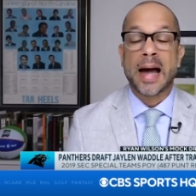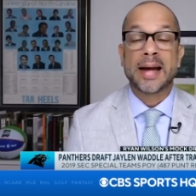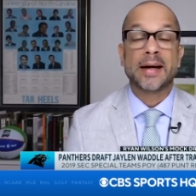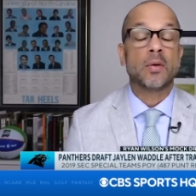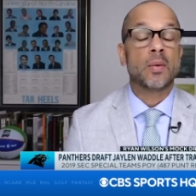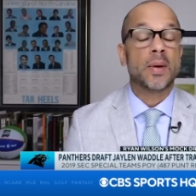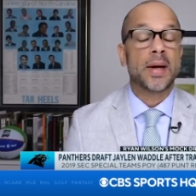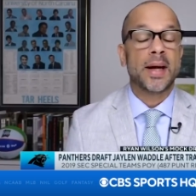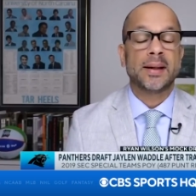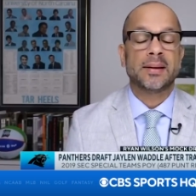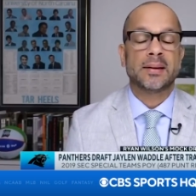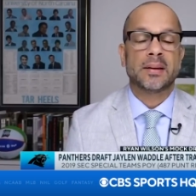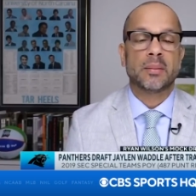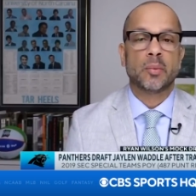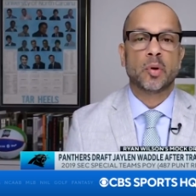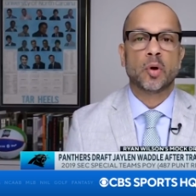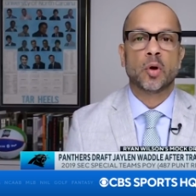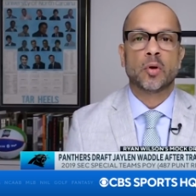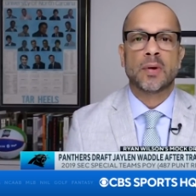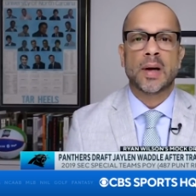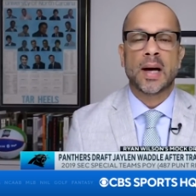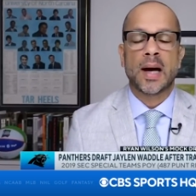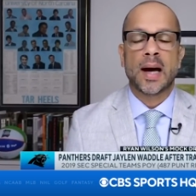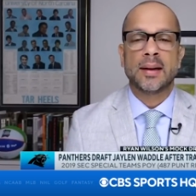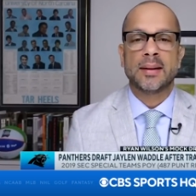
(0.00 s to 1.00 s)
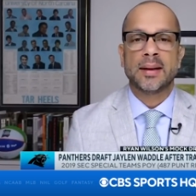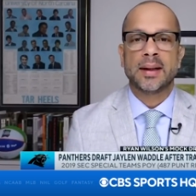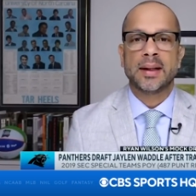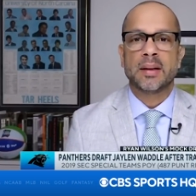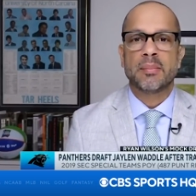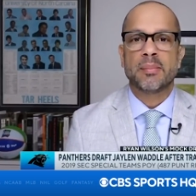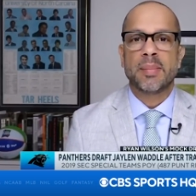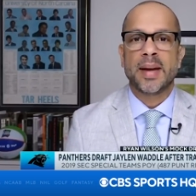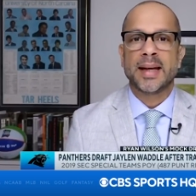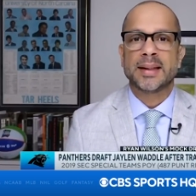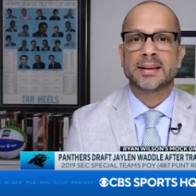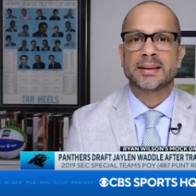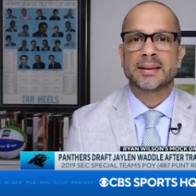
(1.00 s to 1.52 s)
I don't hate the move. I, I think
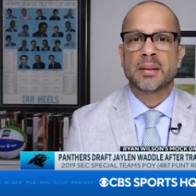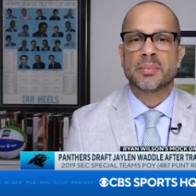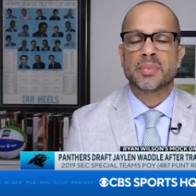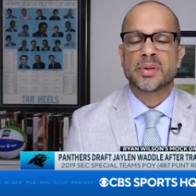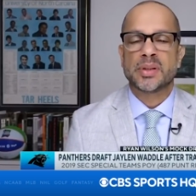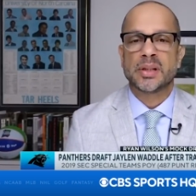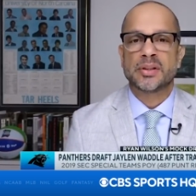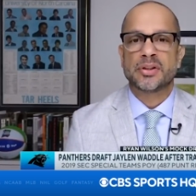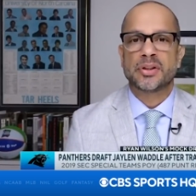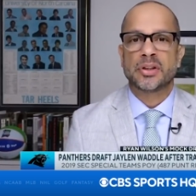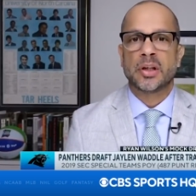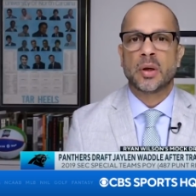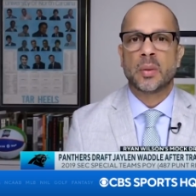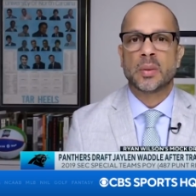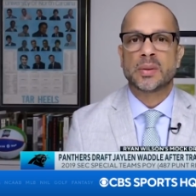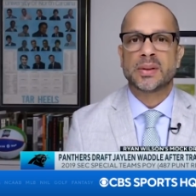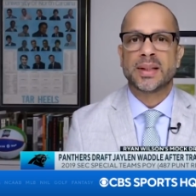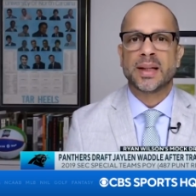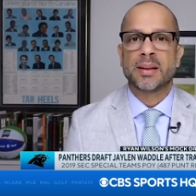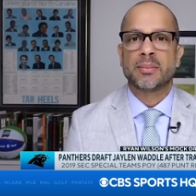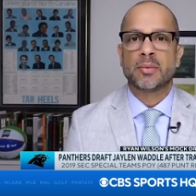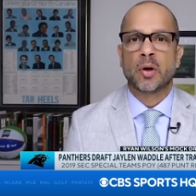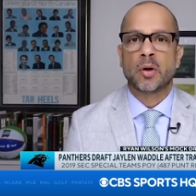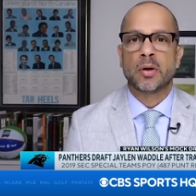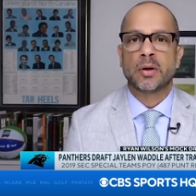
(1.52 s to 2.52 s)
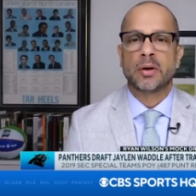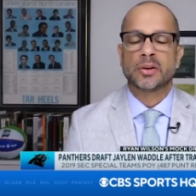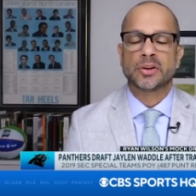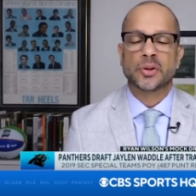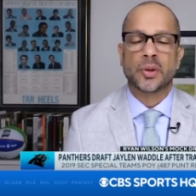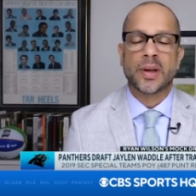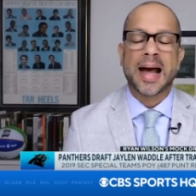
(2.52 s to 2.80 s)
it makes some sense to go with Sam Darnold here.